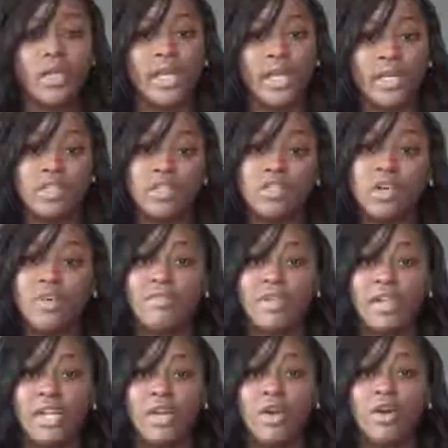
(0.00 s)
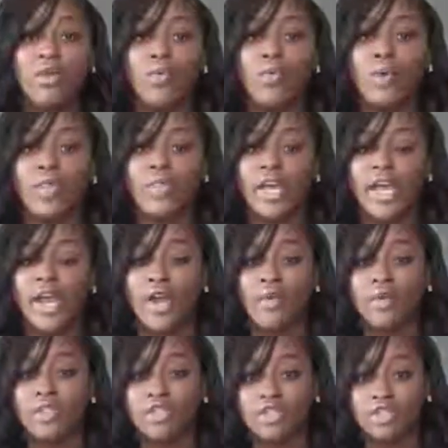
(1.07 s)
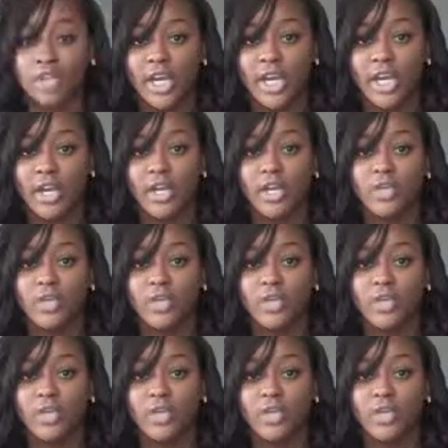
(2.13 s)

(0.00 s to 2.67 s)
install video when the hair was straight,